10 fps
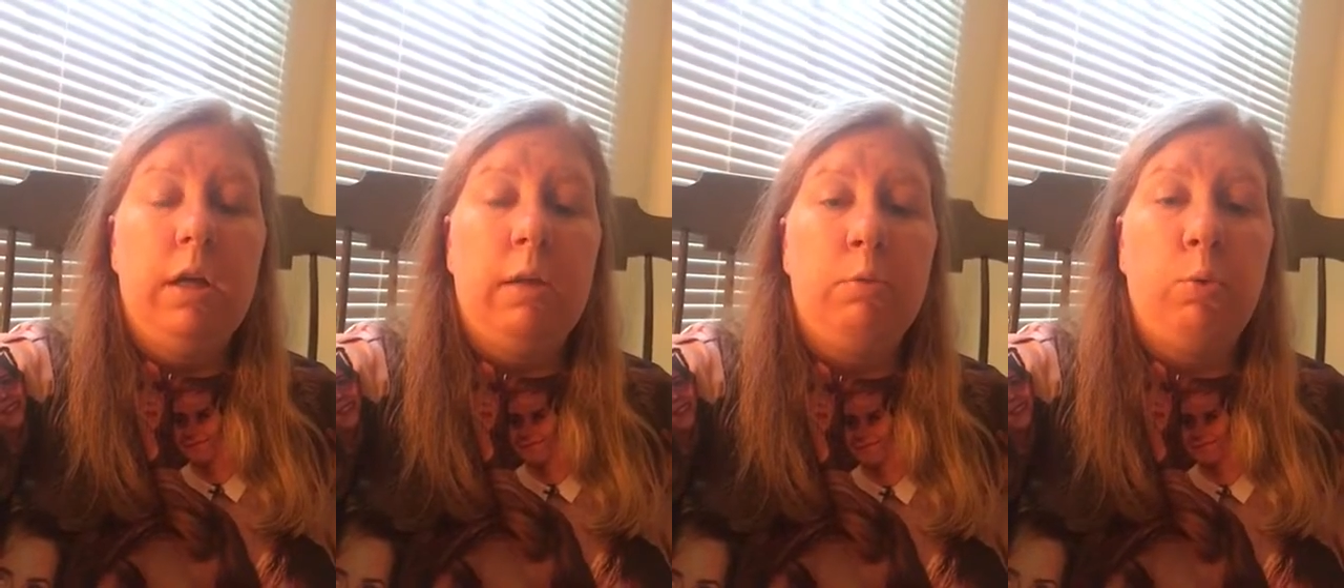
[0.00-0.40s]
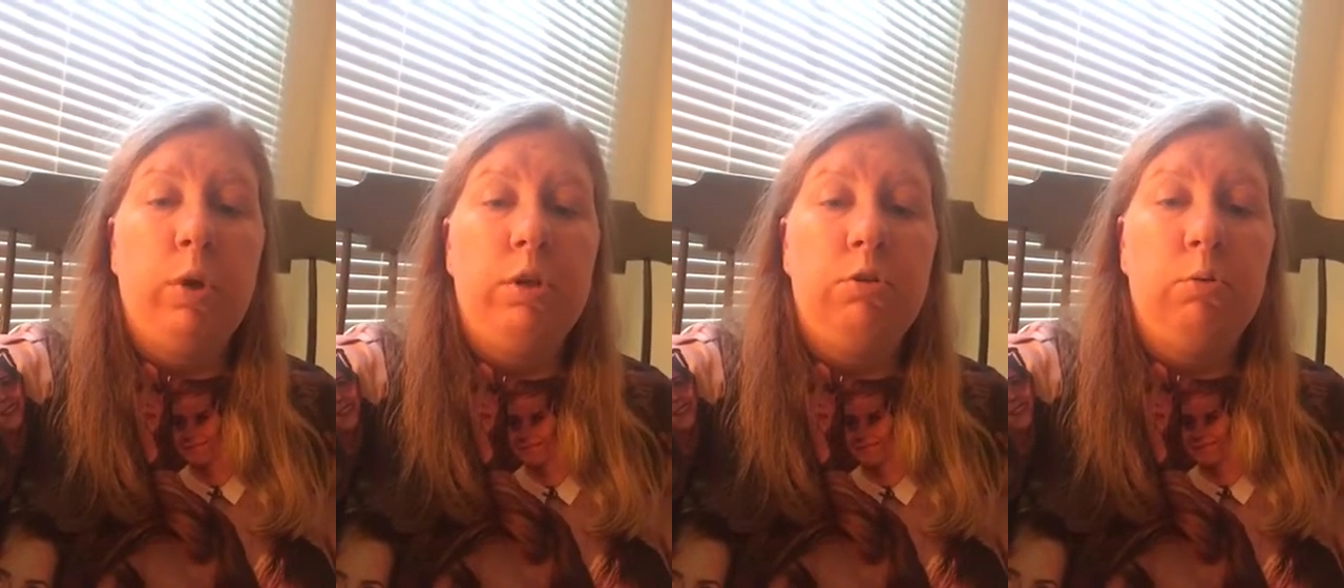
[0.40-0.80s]
I'm
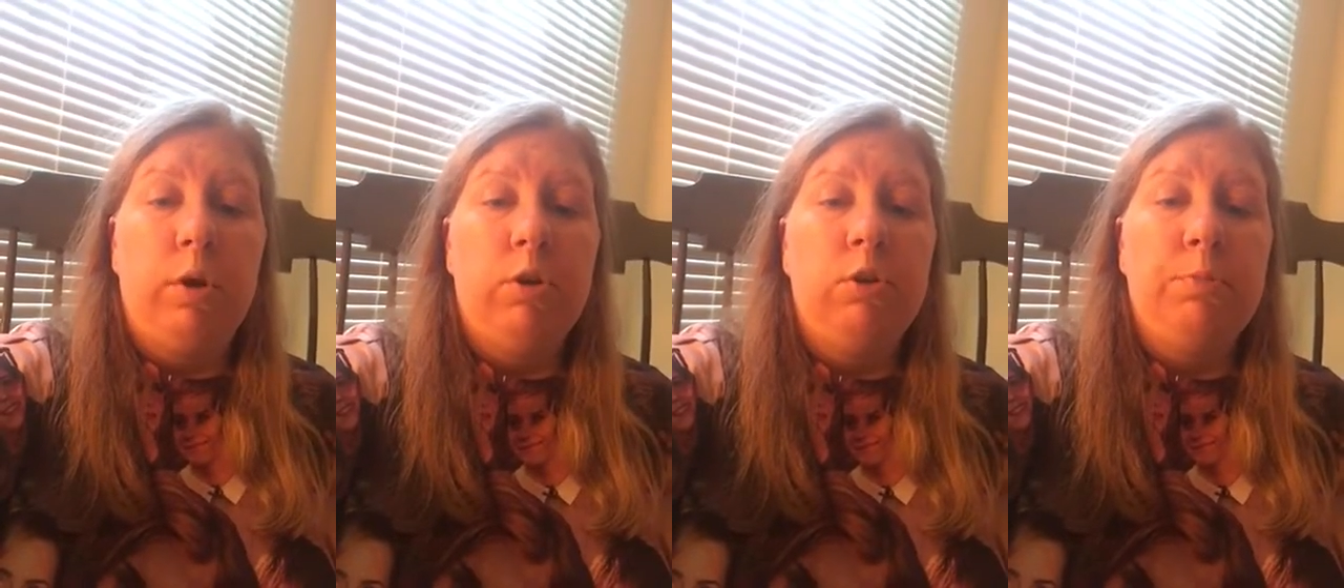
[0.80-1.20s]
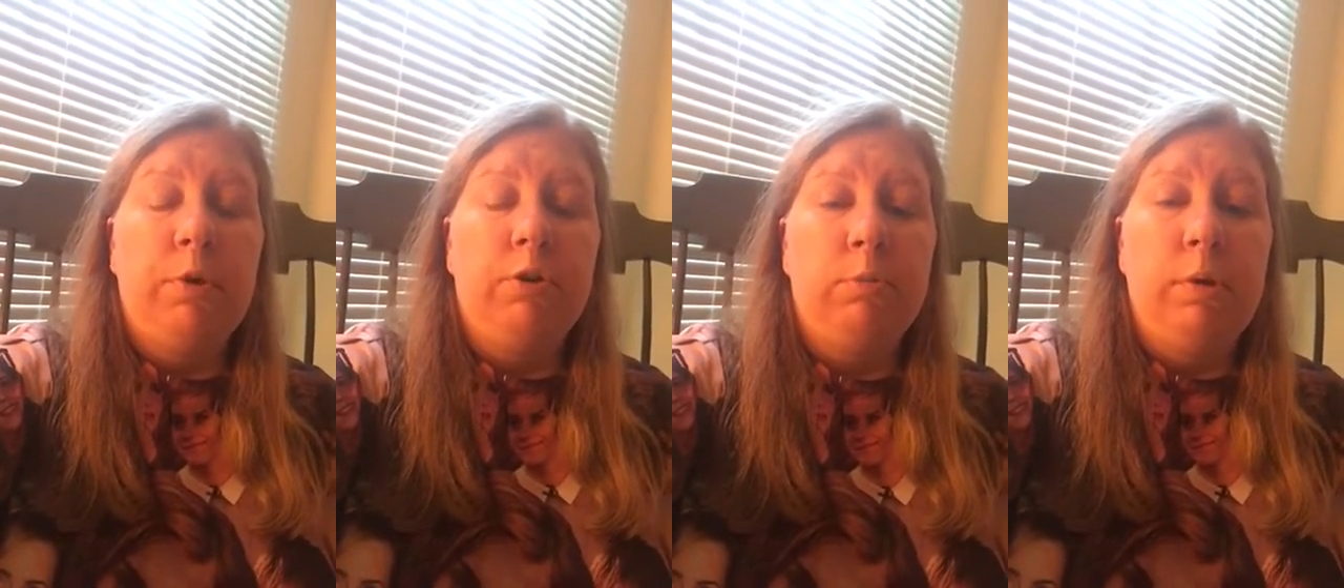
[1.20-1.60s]
going to watch
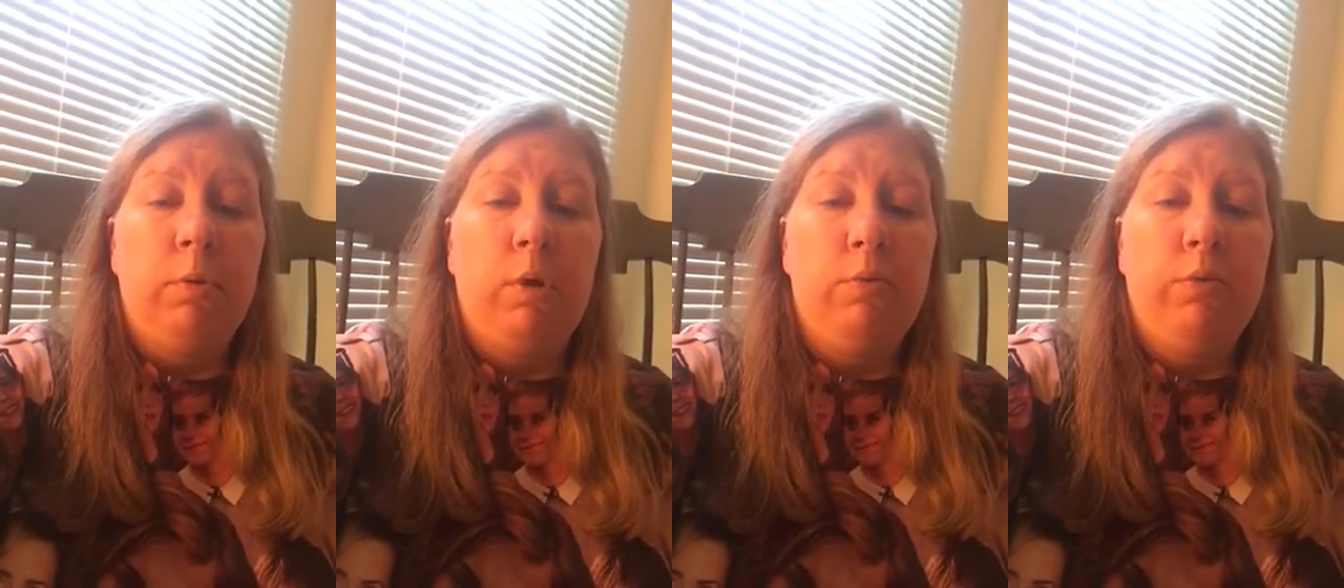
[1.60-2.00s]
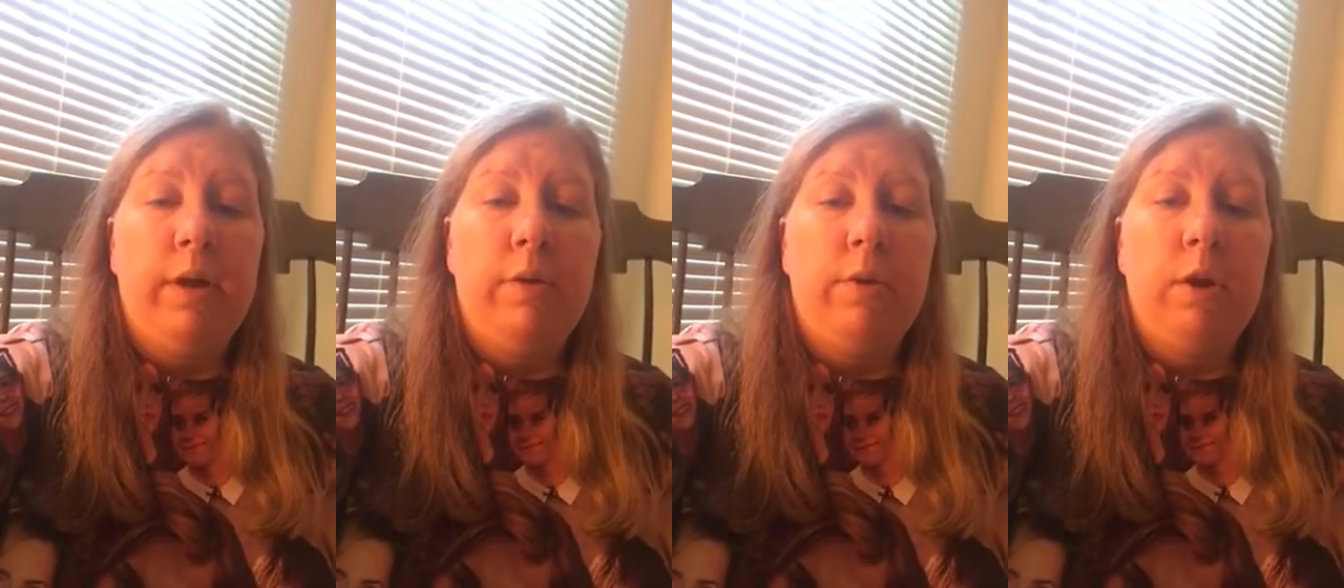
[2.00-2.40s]
*Spin the
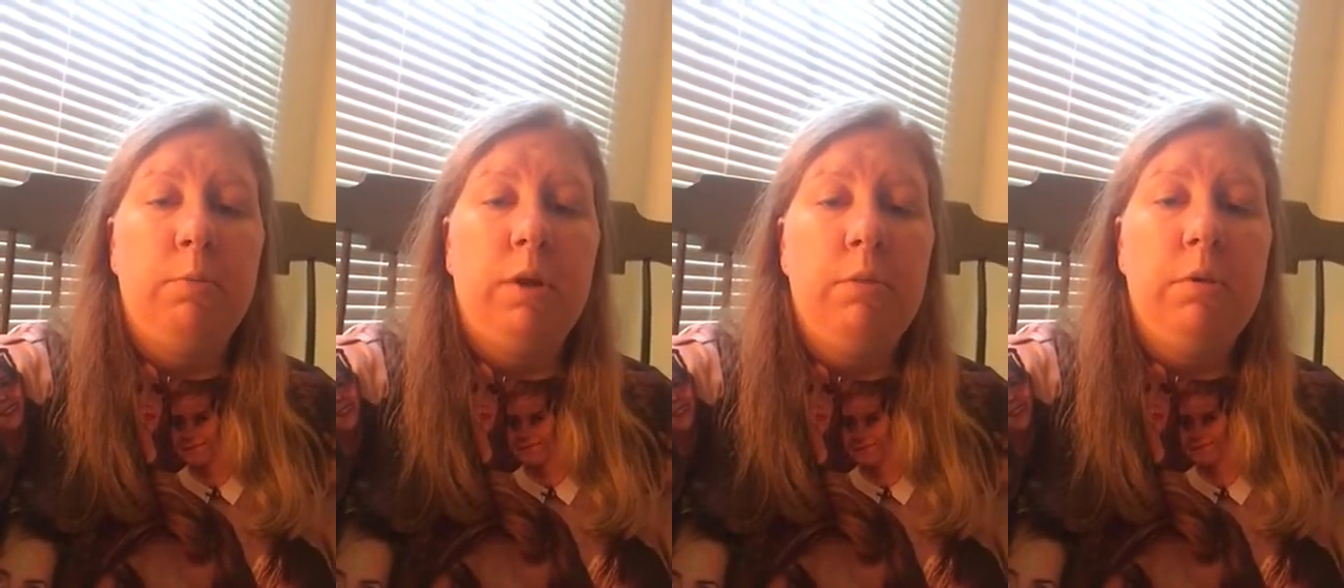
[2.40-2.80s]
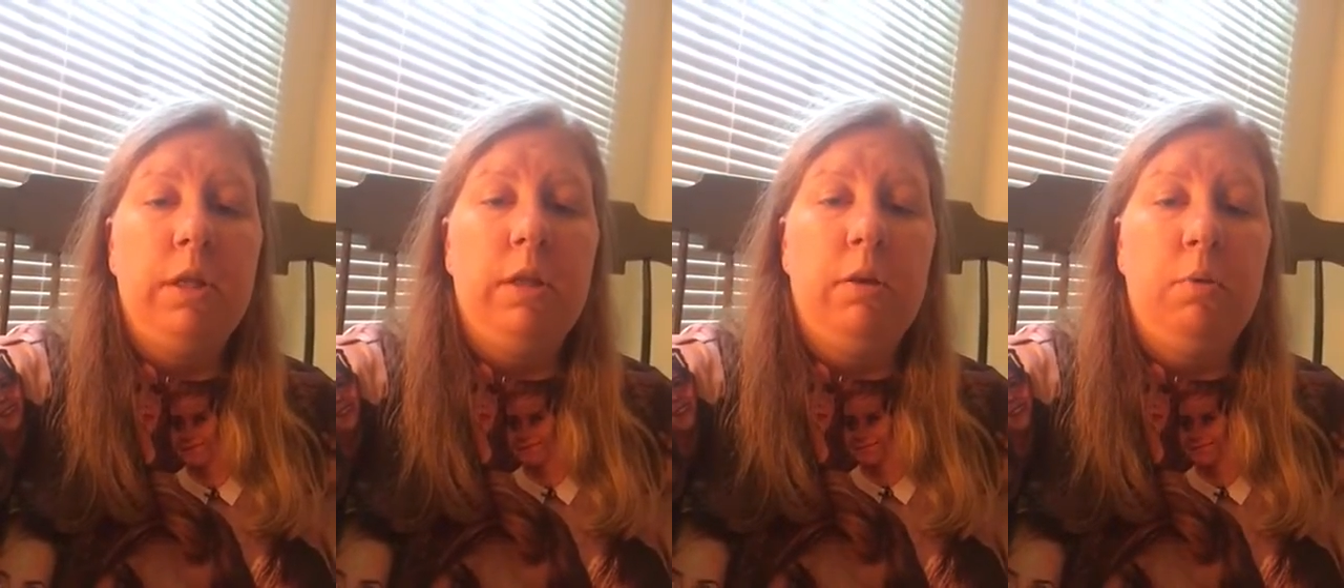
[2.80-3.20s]
Wildflower* and
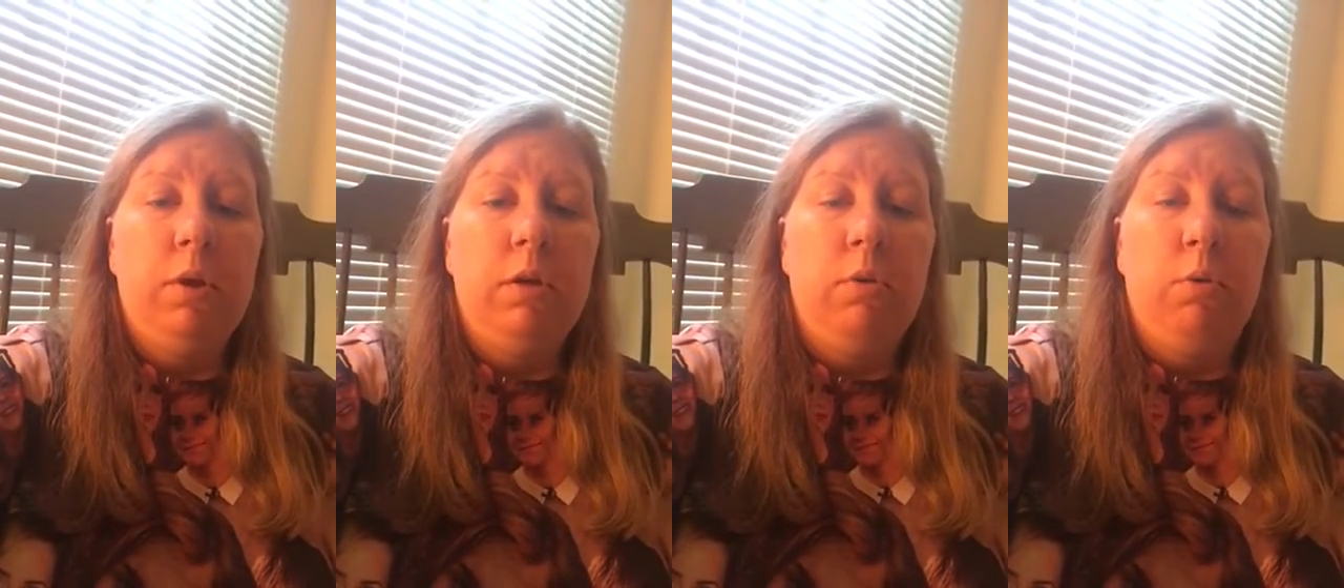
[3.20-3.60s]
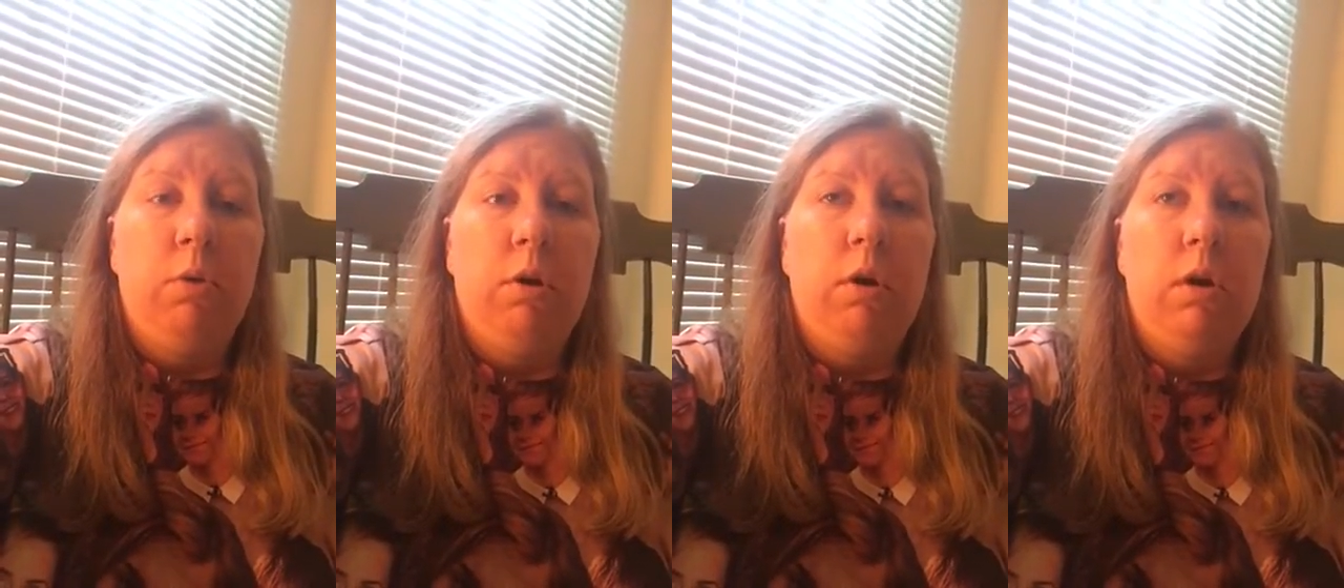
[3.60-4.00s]
probably *Noah*
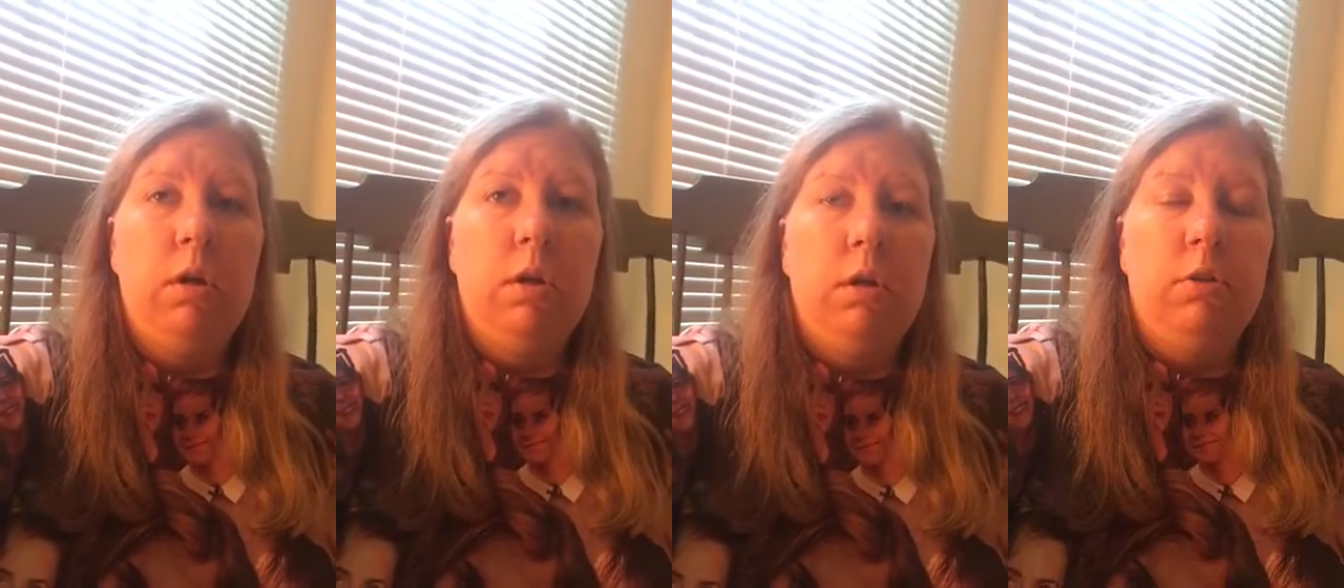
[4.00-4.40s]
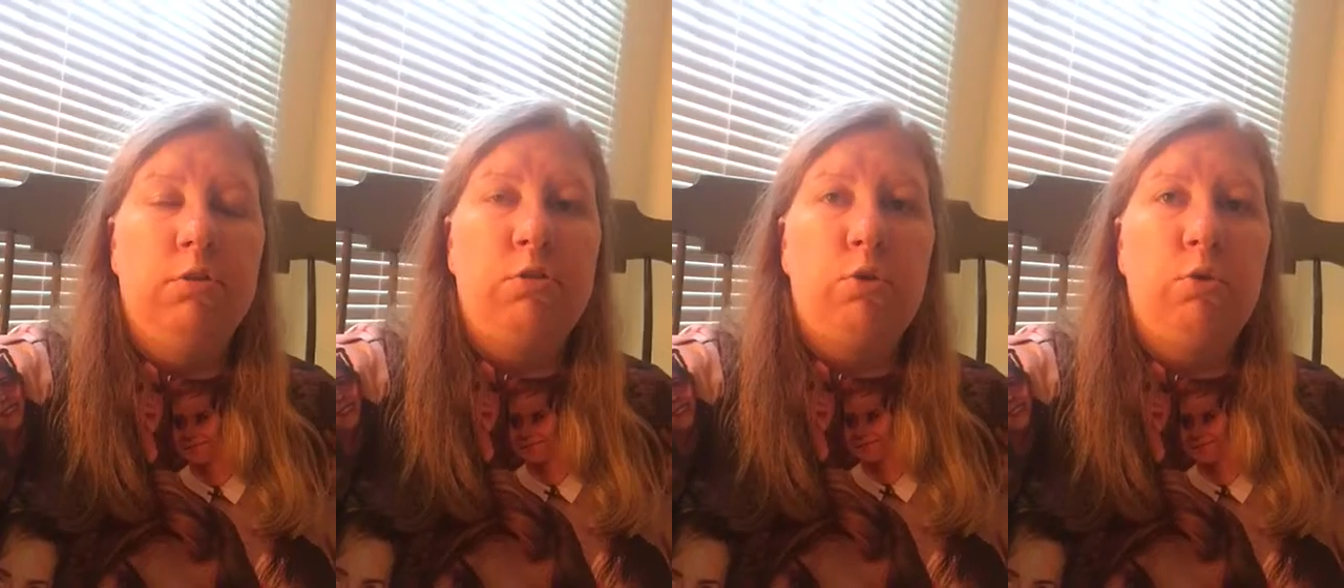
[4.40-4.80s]
or *The
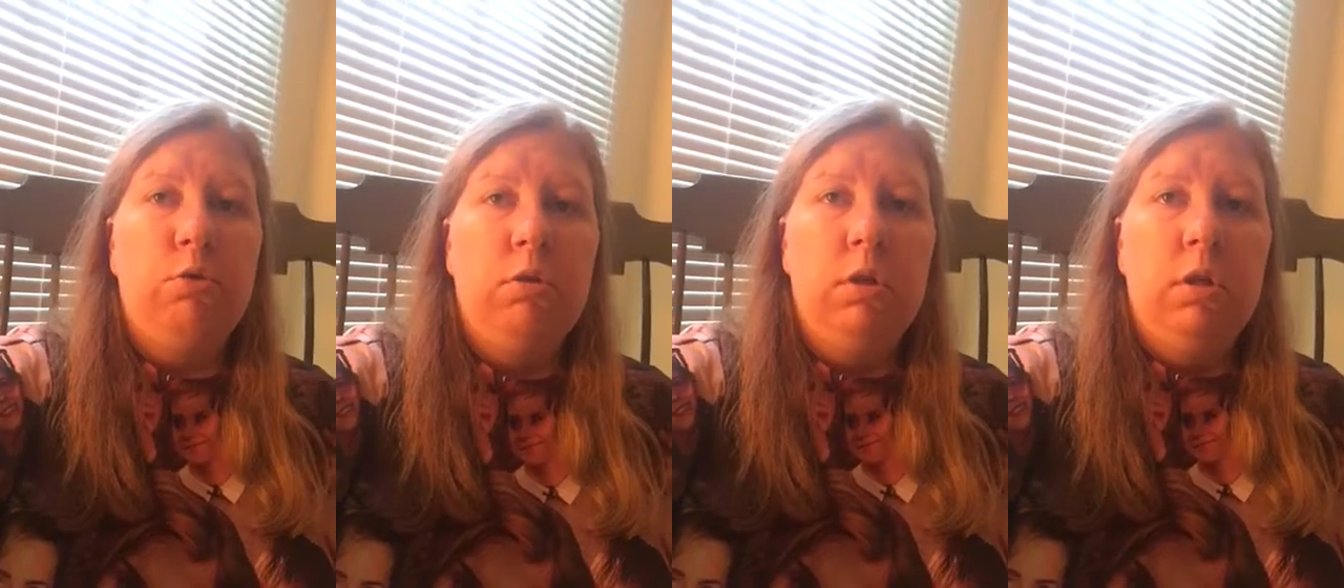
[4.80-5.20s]
Circle*.